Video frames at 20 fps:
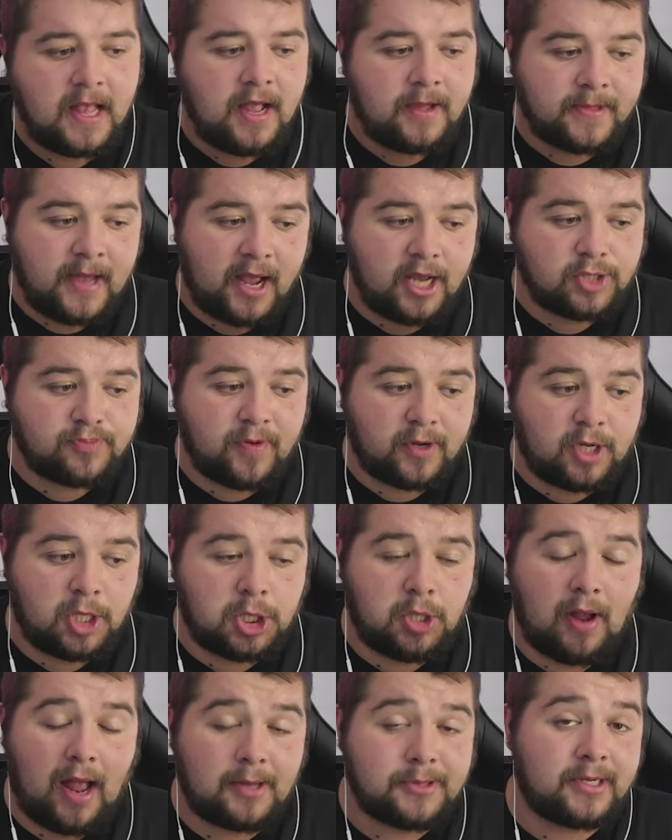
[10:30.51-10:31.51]
That is because
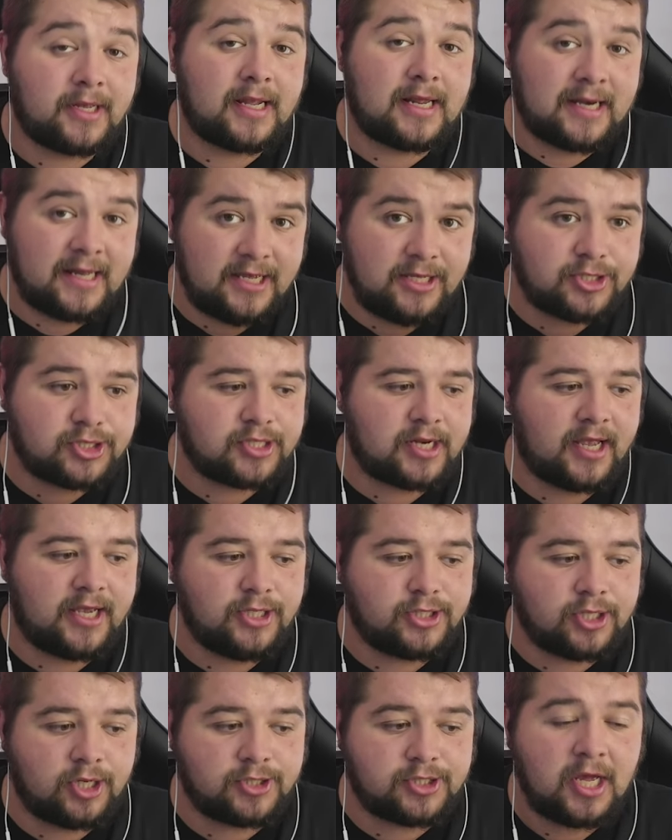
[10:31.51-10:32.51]
you haven't clean
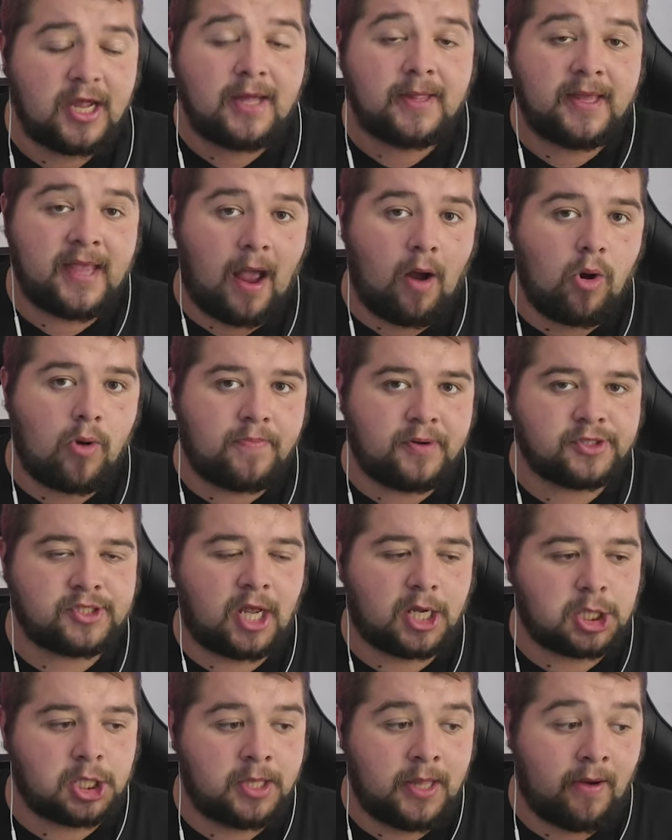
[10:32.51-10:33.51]
slated the out of
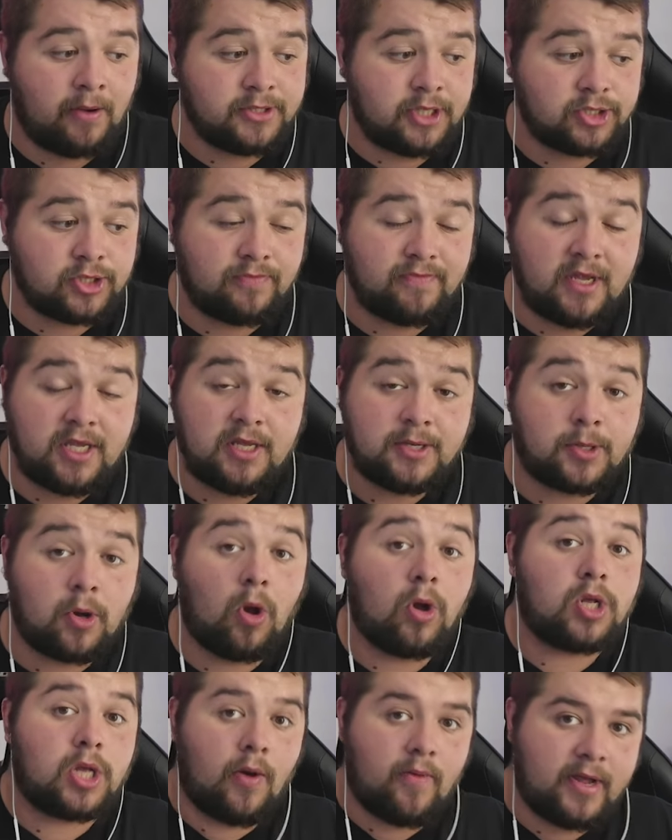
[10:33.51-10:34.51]
possession. Now, it doesn't mean you've got
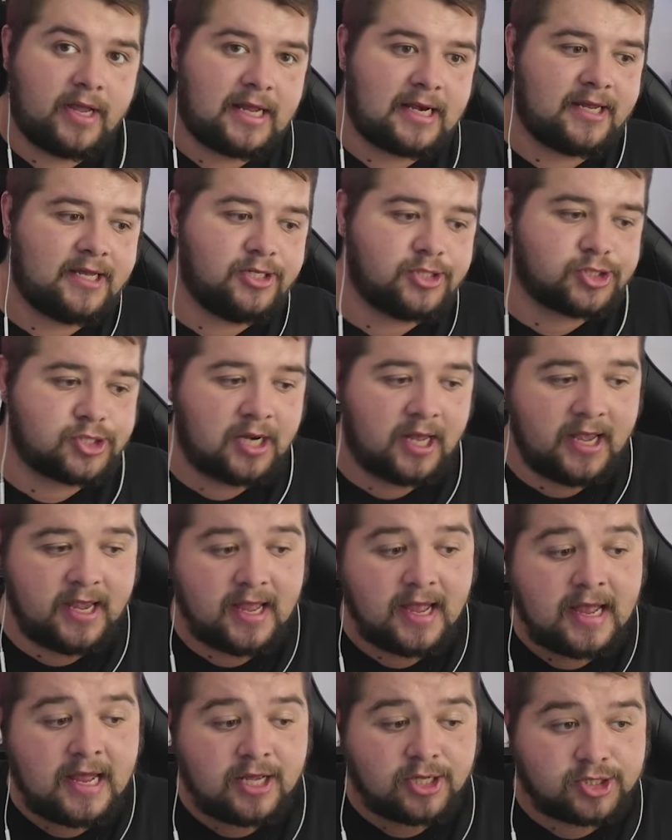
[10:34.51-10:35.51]
to go and clean slate.
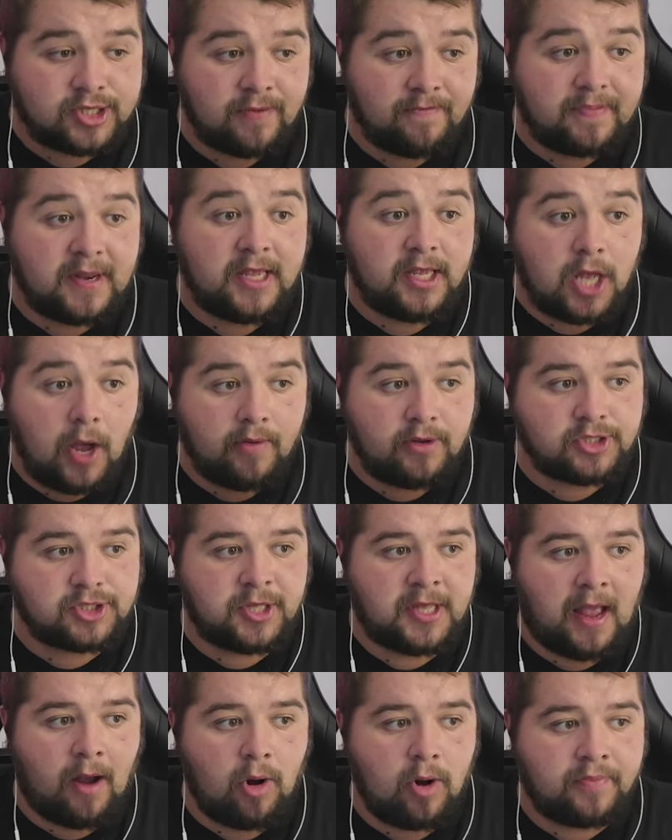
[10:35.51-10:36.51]
Simply go into
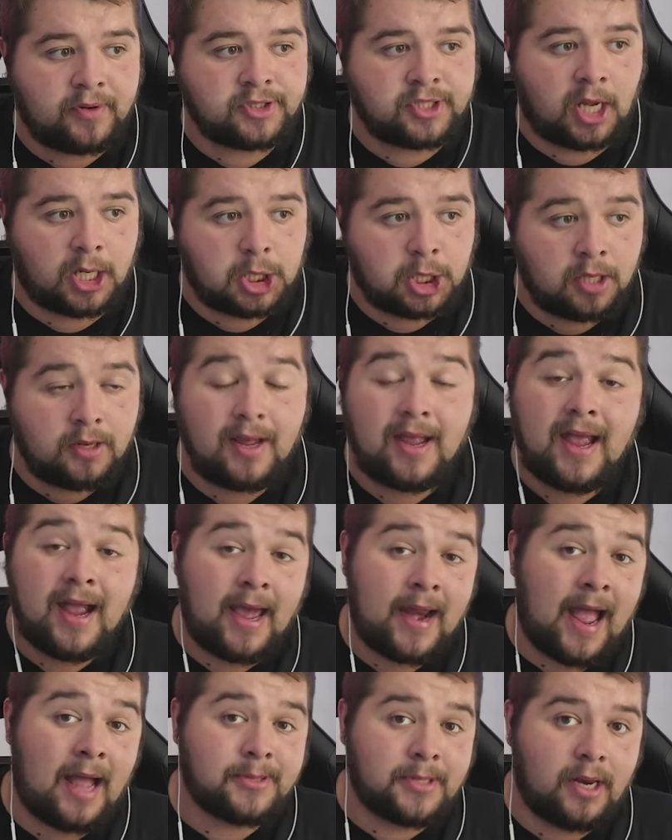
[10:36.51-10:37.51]
the out of possession
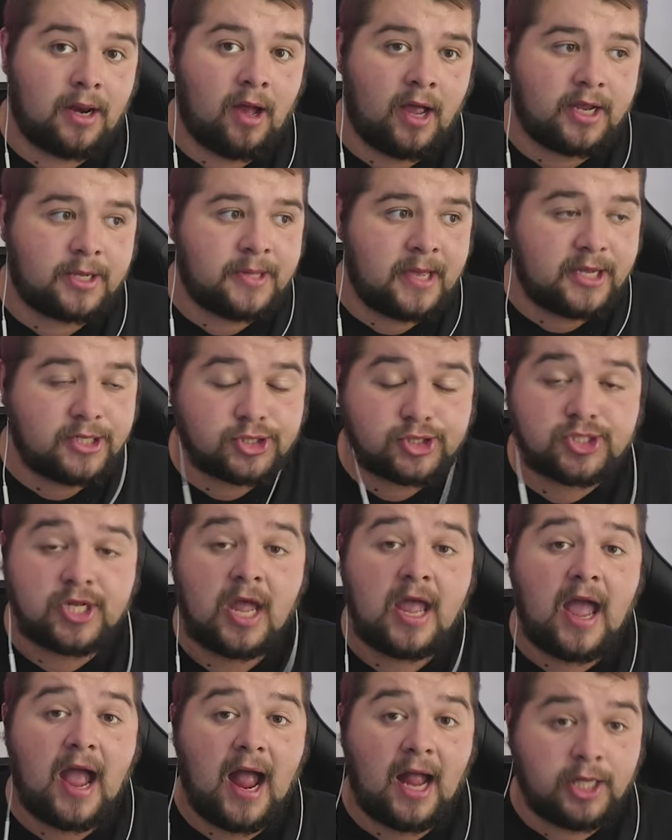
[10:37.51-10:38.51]
and have it like this,
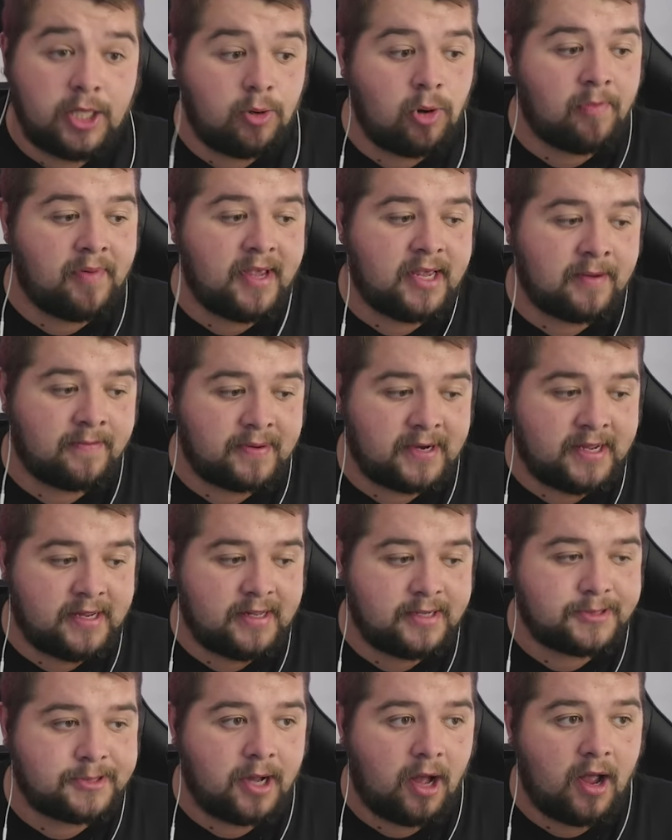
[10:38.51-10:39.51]
and you will be
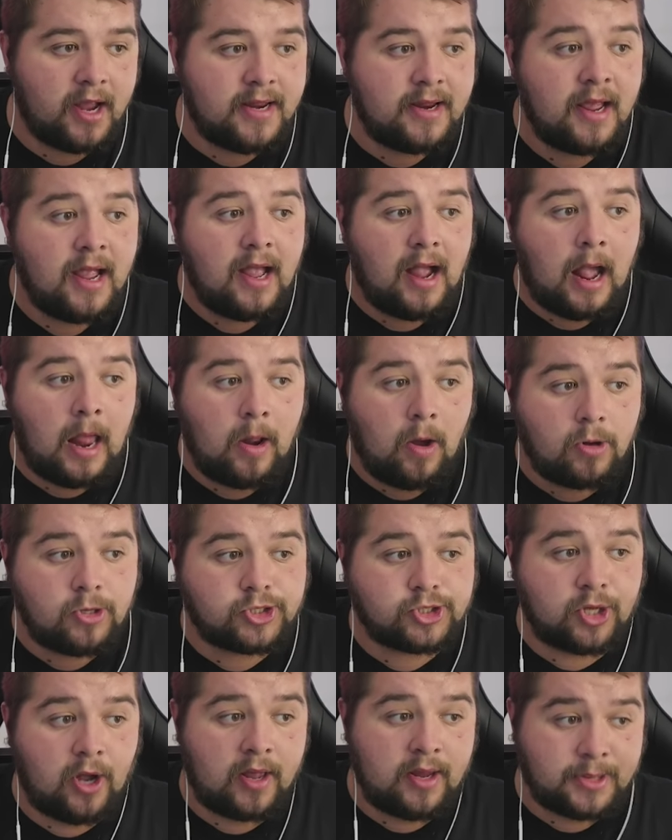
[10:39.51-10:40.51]
completely fine,
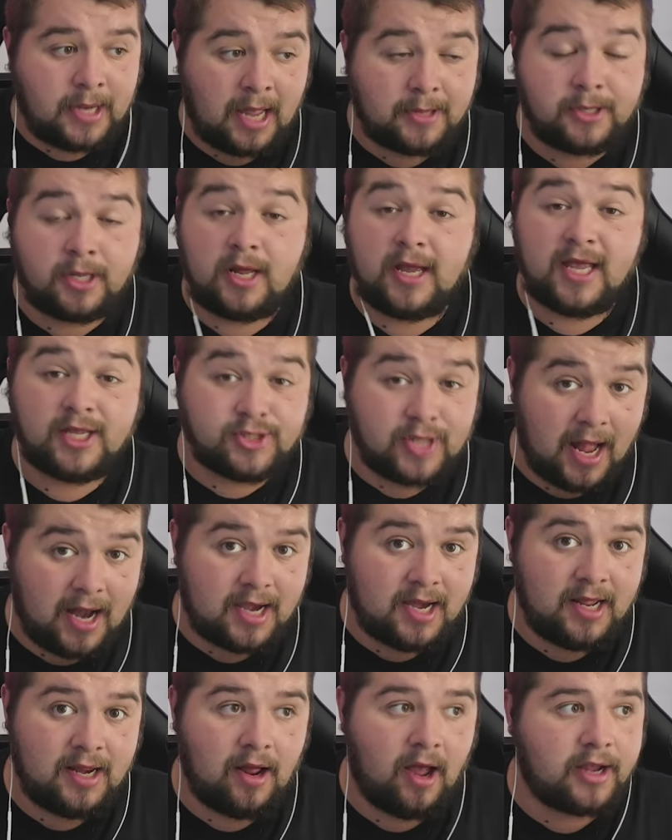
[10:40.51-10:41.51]
alongside of having it
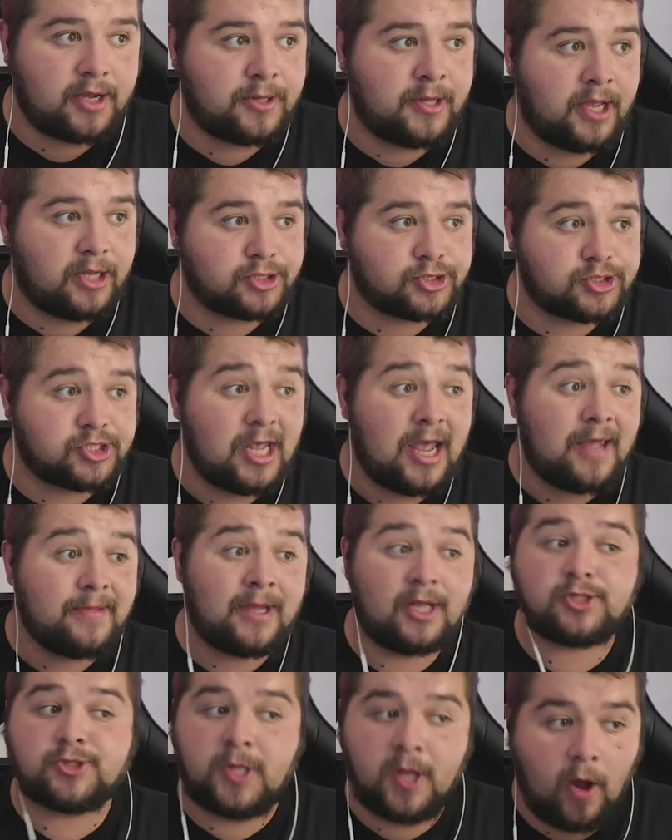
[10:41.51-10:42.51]
exactly like this.
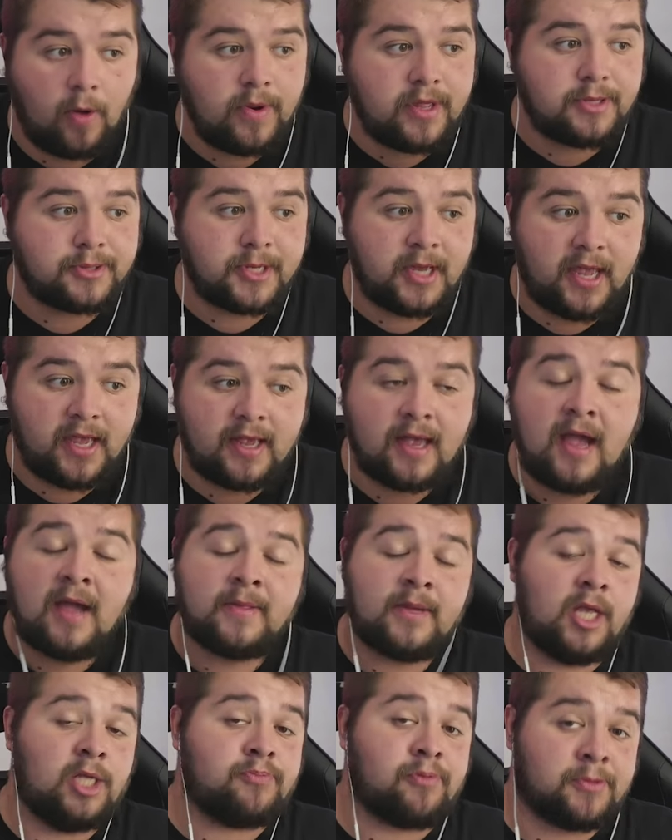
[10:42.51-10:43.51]
That's the only thing
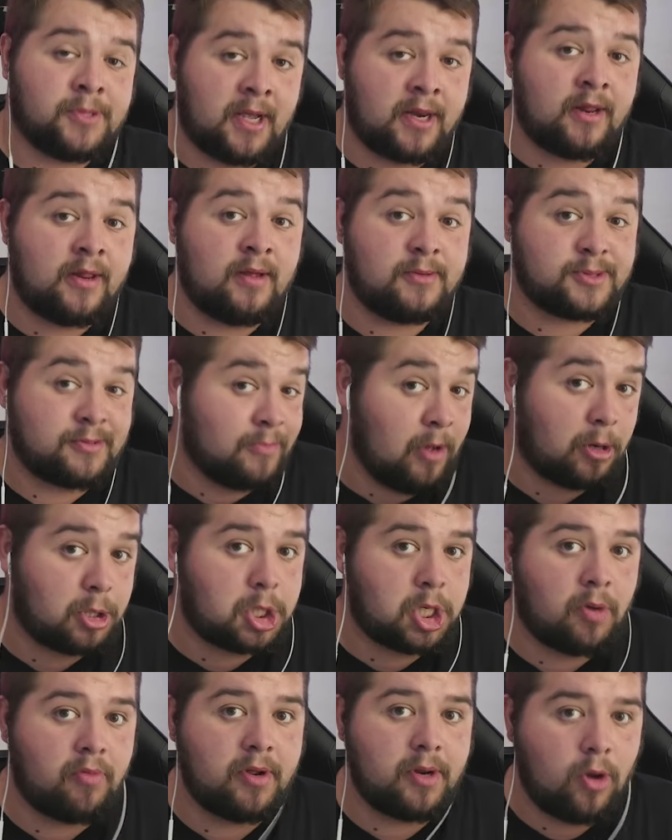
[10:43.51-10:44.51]
that is preventing it from not
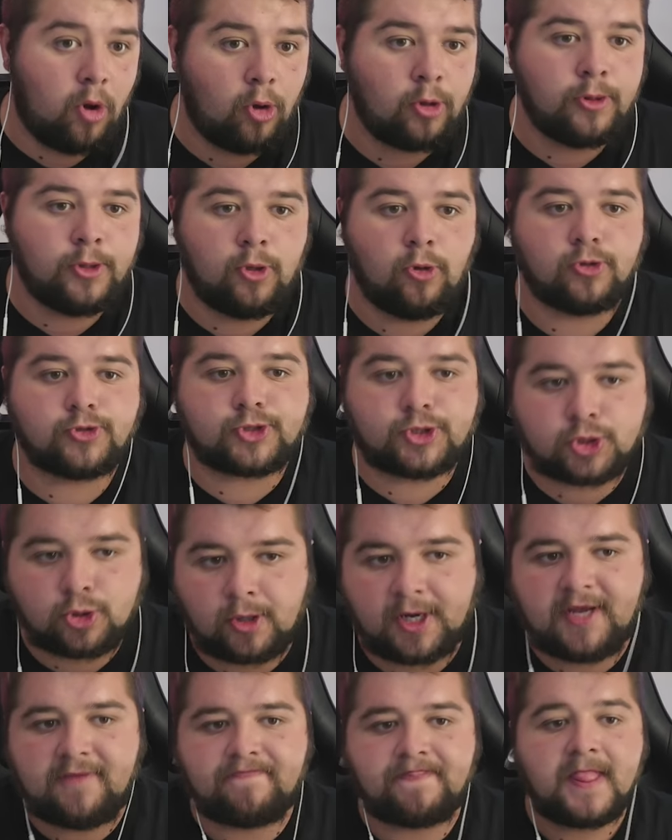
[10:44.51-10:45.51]
showing on your
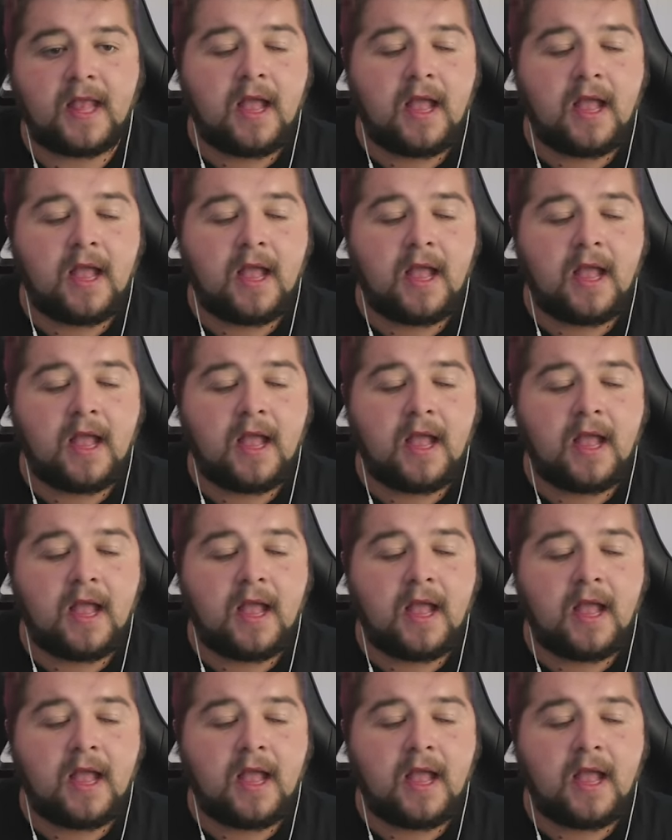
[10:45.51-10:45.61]
screen.